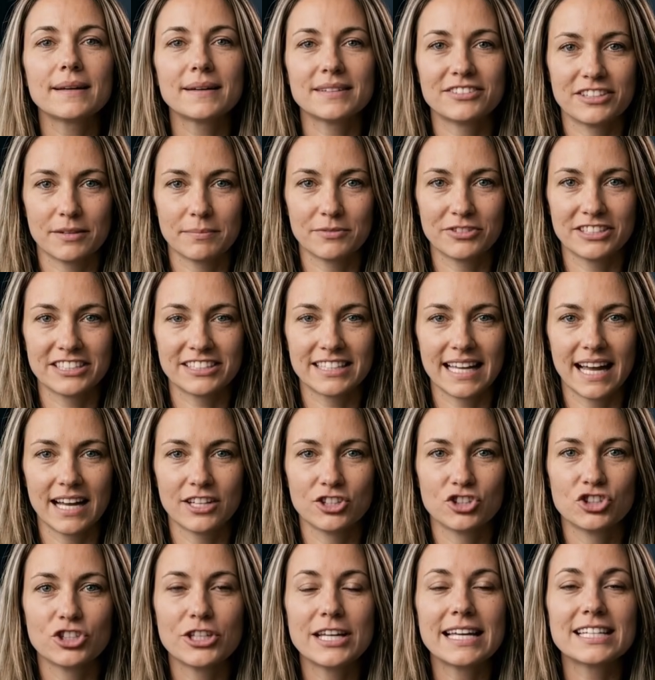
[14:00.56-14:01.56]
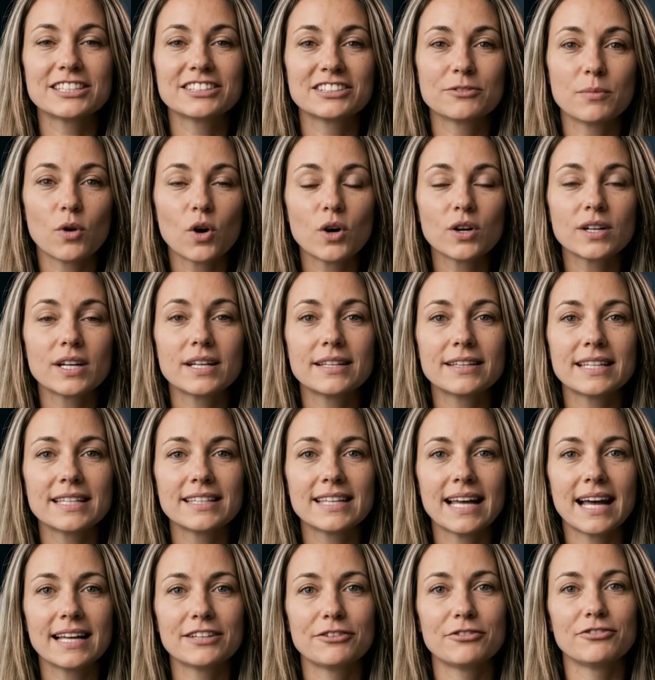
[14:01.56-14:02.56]
substantially smaller than
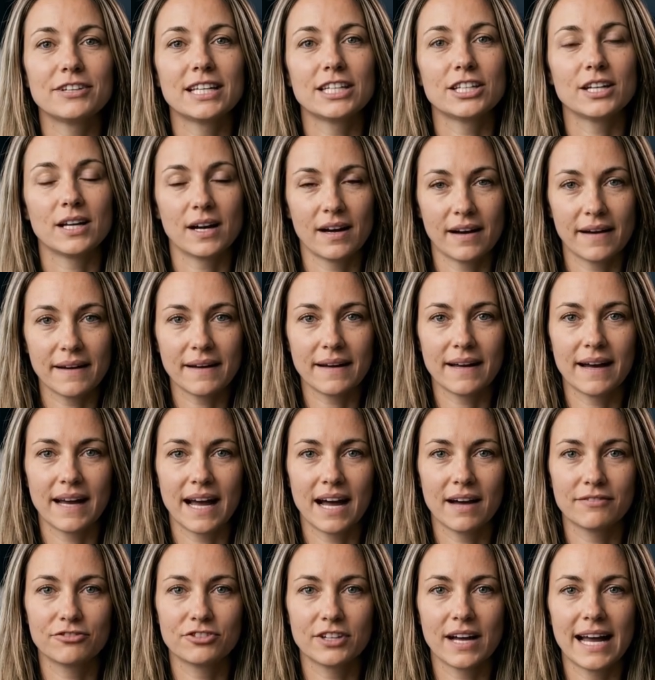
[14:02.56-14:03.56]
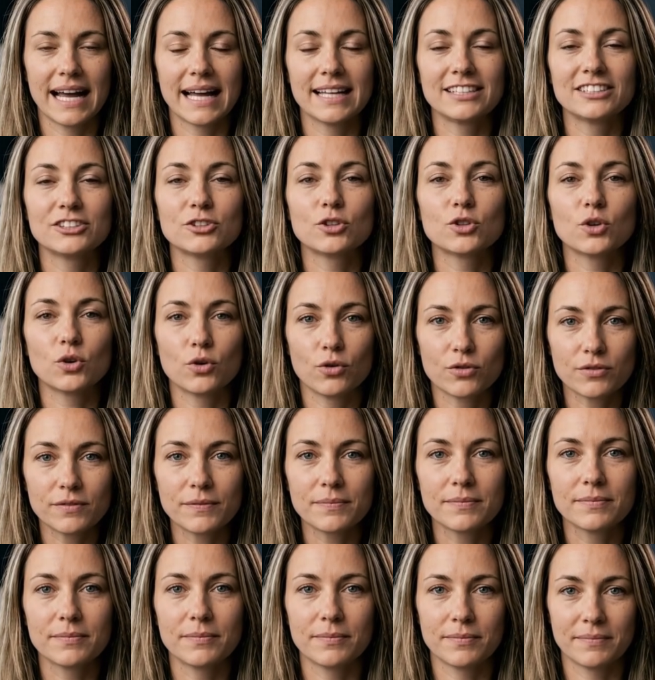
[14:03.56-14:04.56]
that figure after escrow,
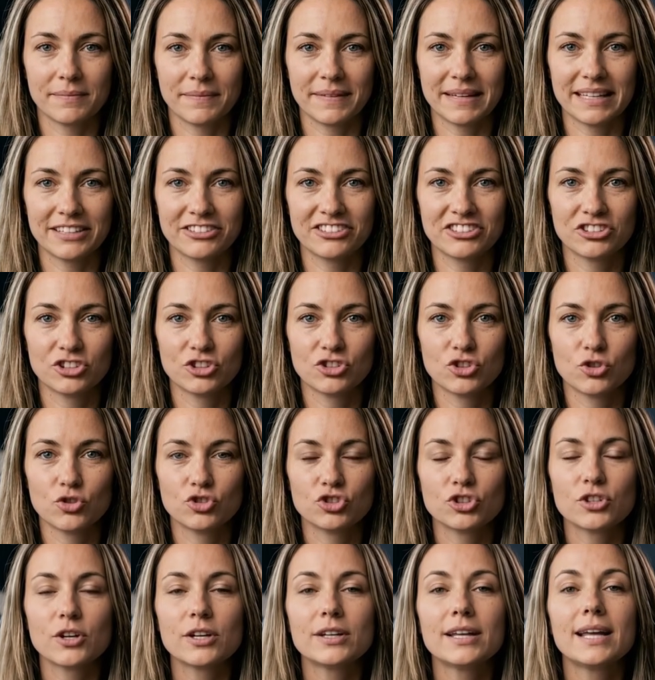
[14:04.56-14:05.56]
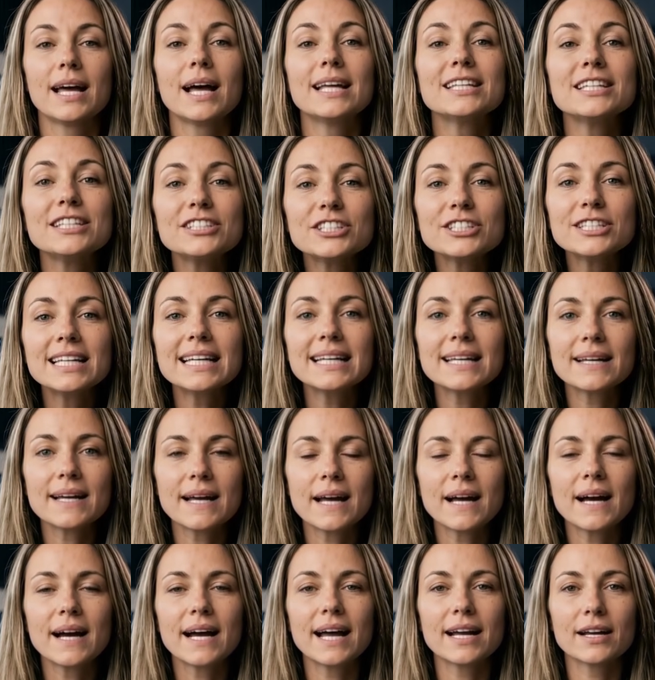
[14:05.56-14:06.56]
institutional custody,
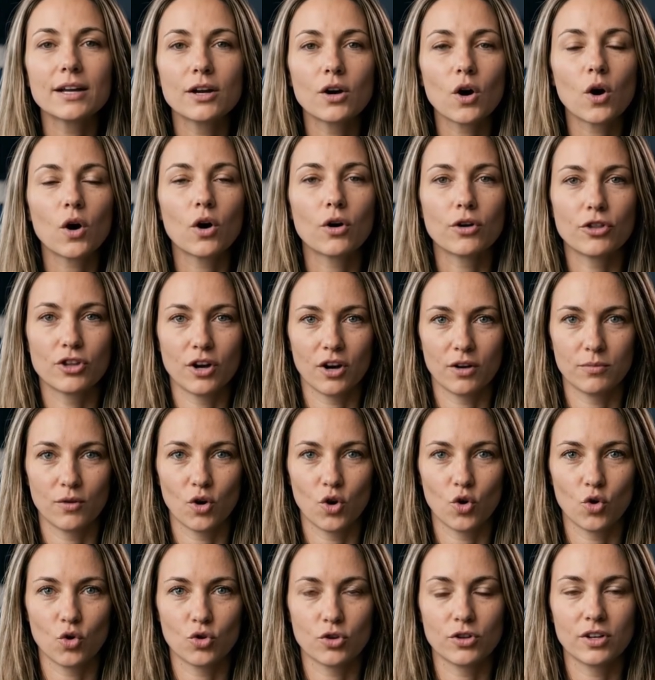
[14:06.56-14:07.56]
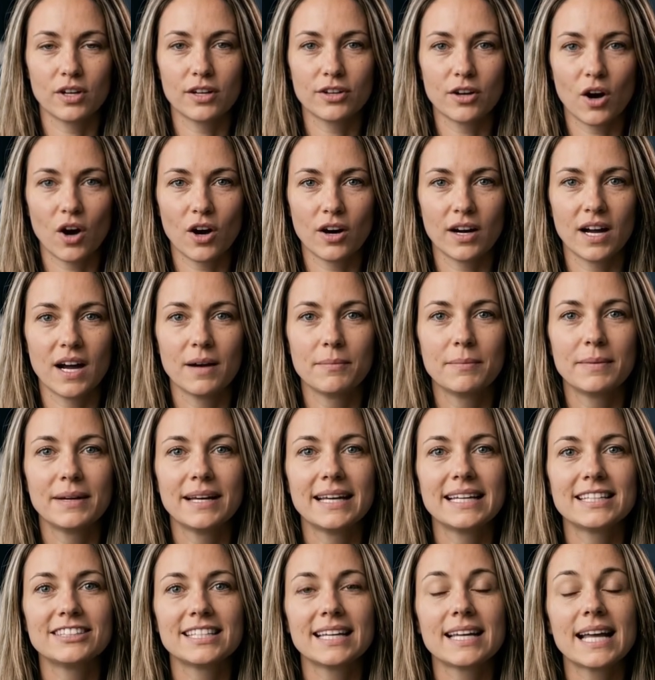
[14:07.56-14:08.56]
and long-term holder lockup
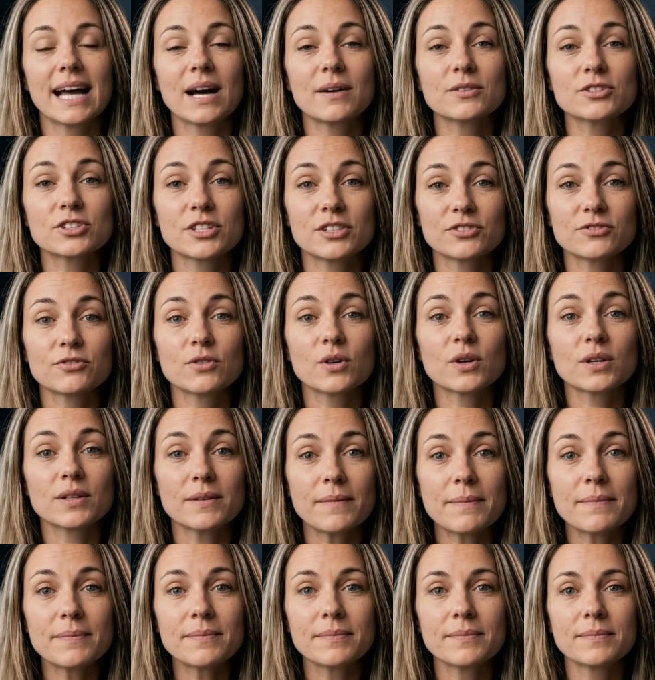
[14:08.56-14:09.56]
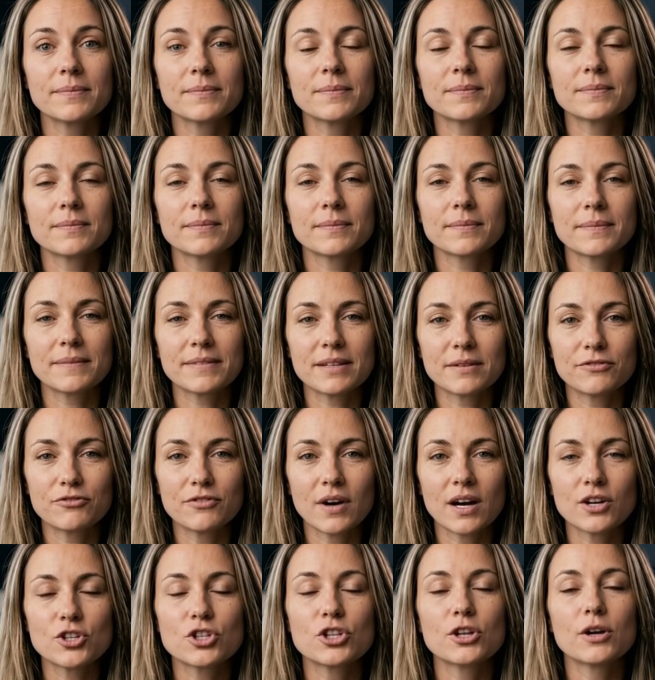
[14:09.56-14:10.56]
is accounted for. The
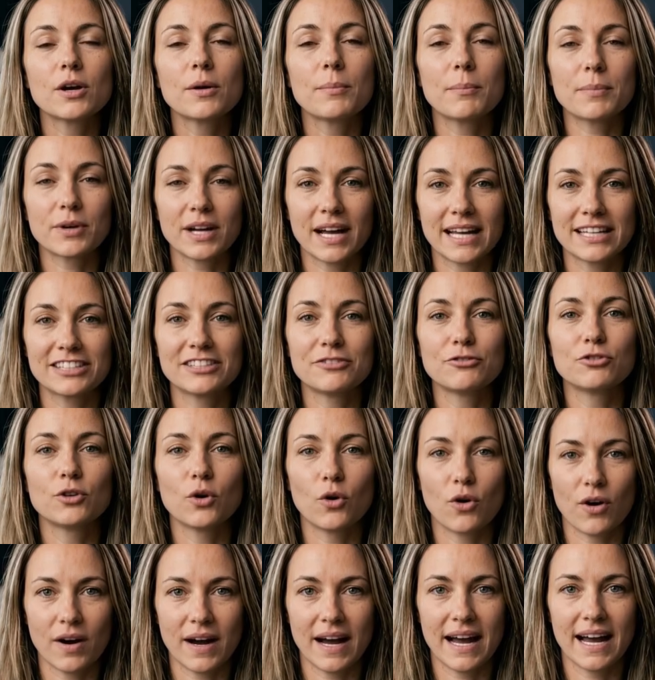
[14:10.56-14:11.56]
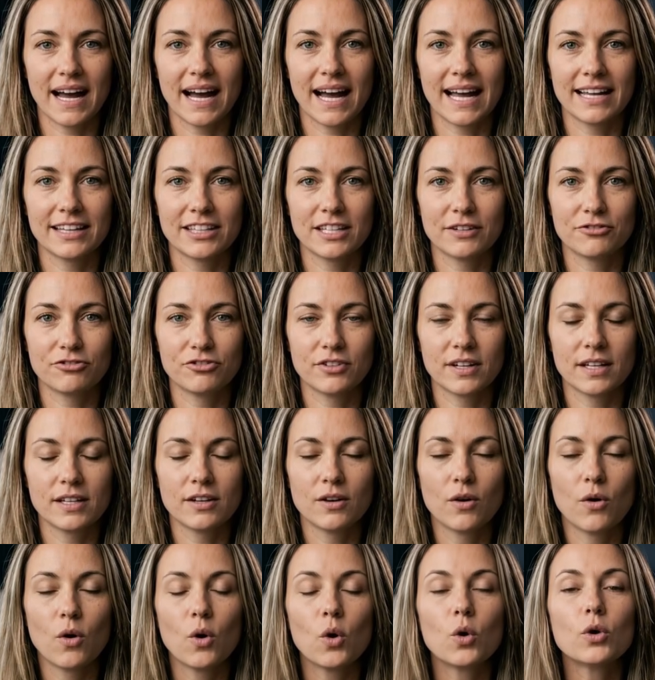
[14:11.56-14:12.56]
functional price floor at different
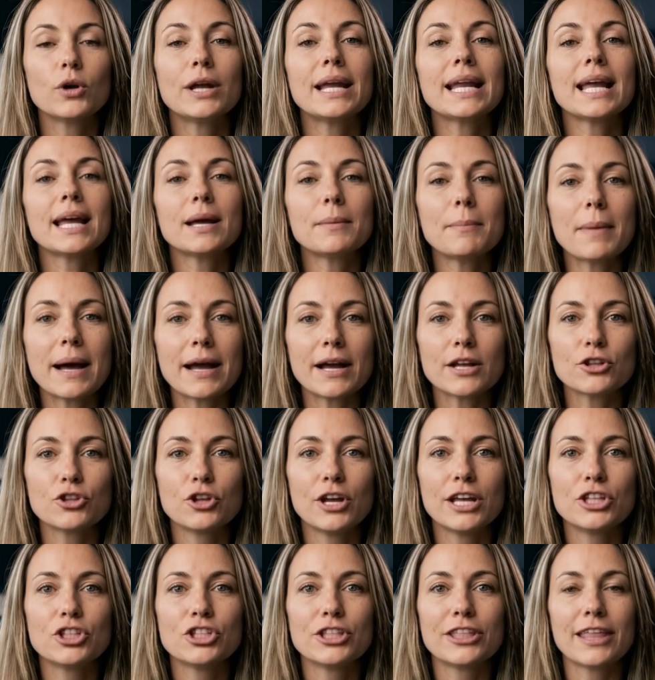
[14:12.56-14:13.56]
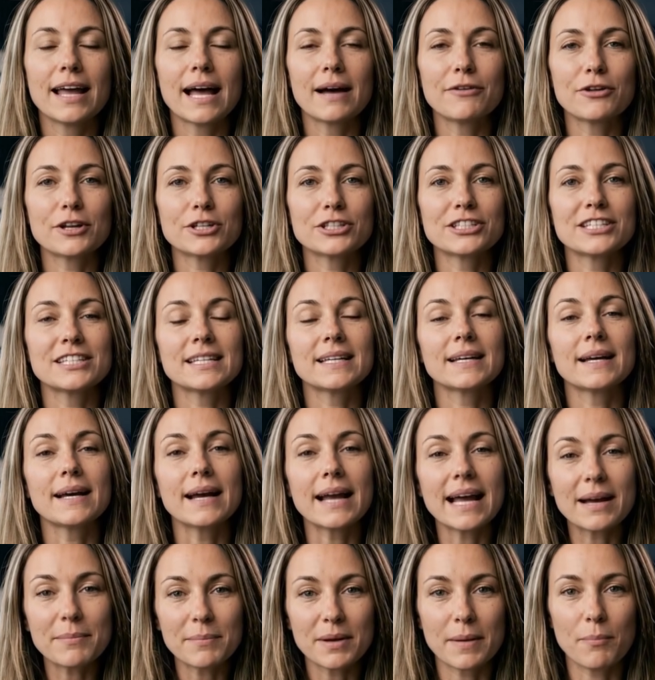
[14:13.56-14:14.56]
ODL penetration levels
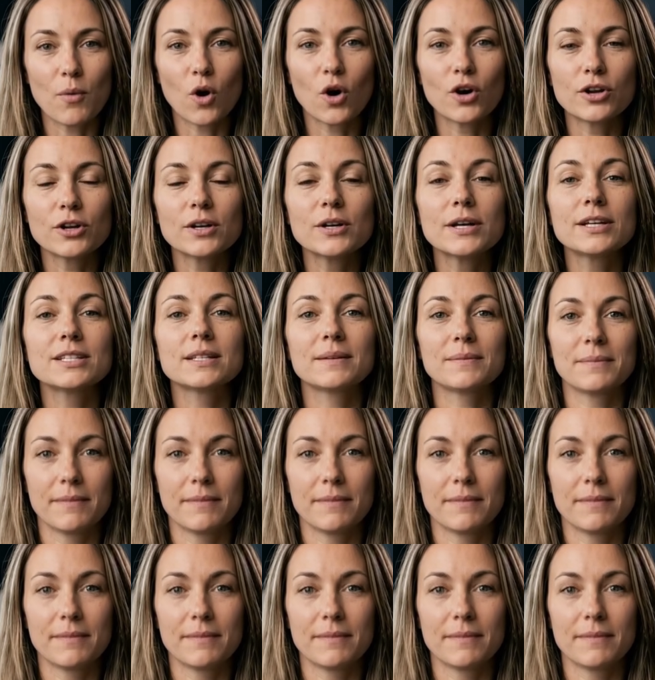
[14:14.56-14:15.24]
can be modeled.